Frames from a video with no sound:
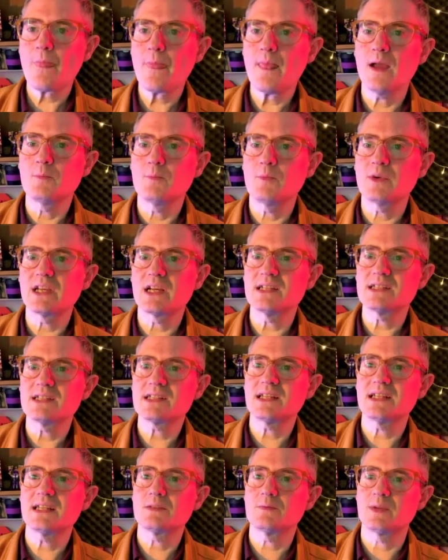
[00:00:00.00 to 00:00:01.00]
and we can't
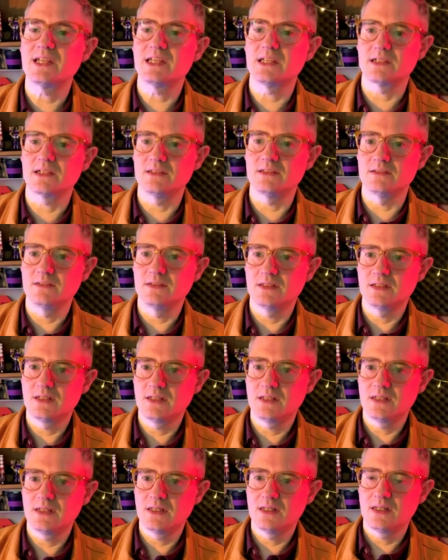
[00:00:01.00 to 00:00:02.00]
select the window.
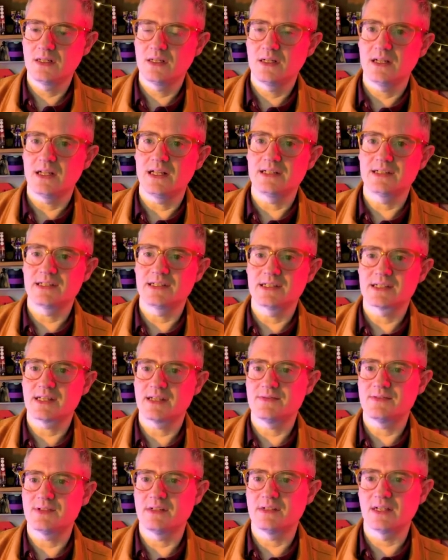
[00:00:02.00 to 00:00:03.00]
It just
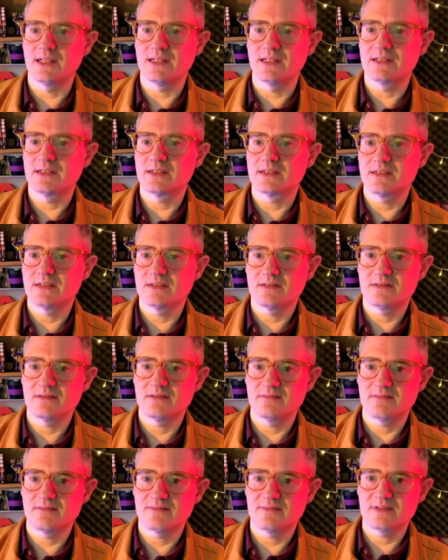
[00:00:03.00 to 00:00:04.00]
gives you like
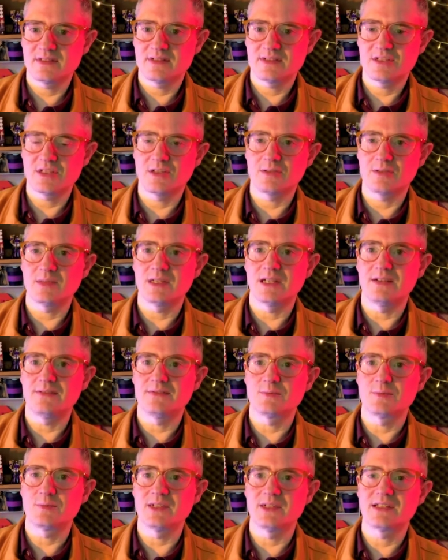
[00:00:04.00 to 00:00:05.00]
top
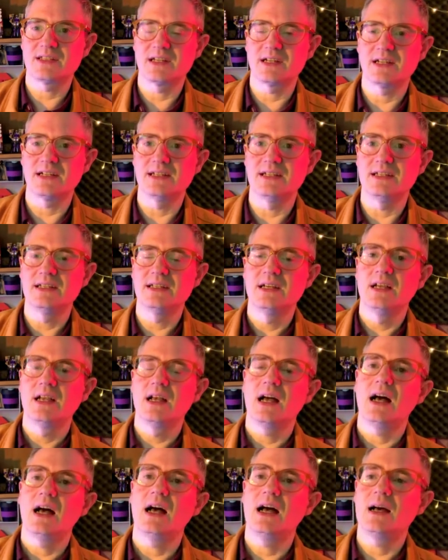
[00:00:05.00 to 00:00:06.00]
left width height,
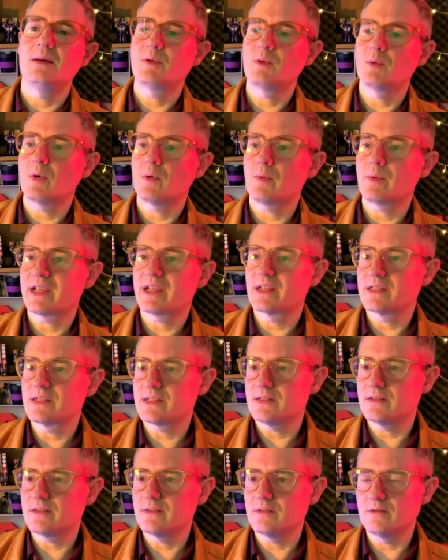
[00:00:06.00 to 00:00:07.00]
but what we can
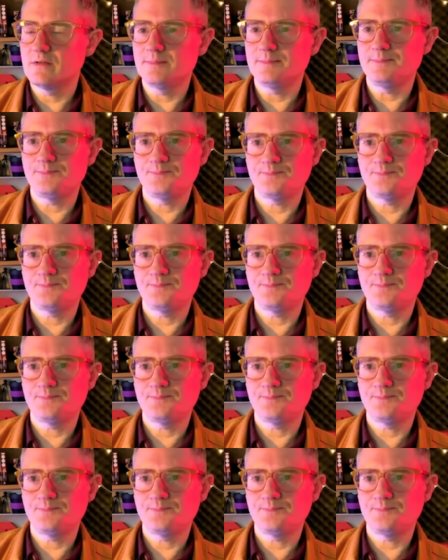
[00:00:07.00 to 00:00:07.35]
do